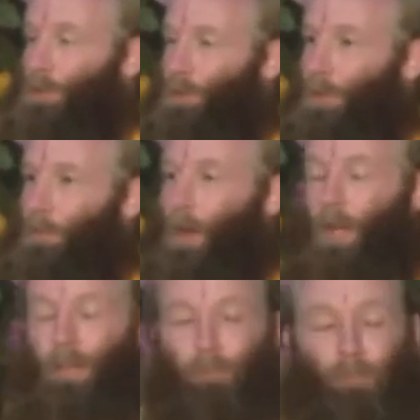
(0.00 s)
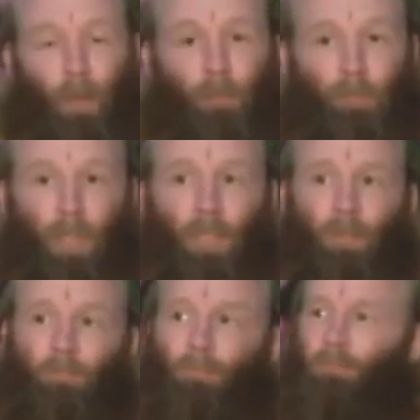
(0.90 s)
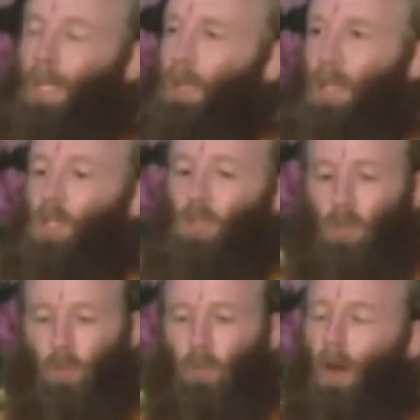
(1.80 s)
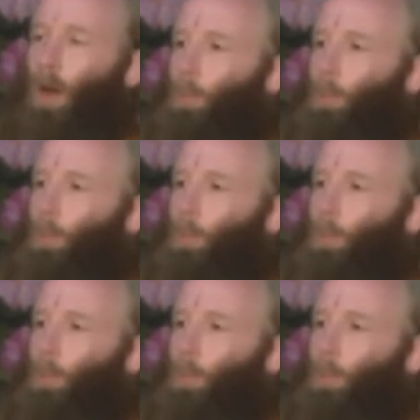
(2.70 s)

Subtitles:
to him right in front of me, you are